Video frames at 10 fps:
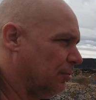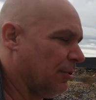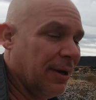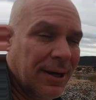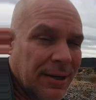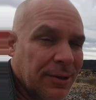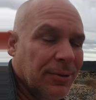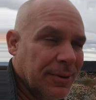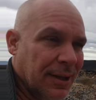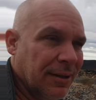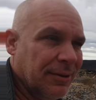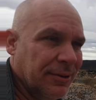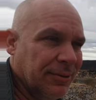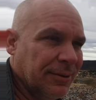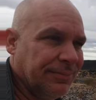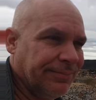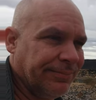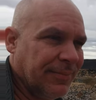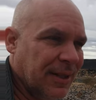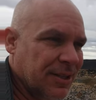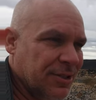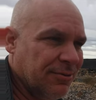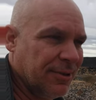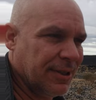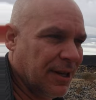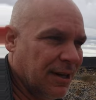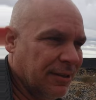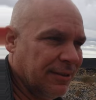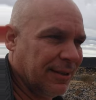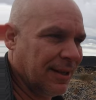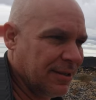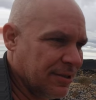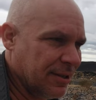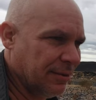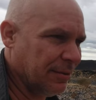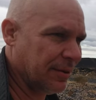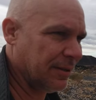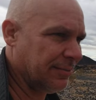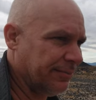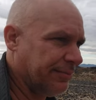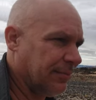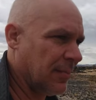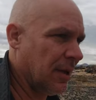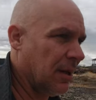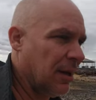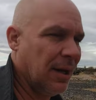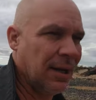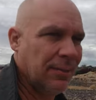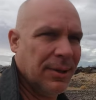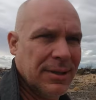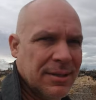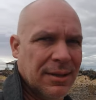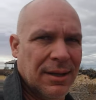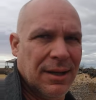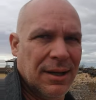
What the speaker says: running it don't know what the hell they're doing. They should retire and let us deal with it. Anyways,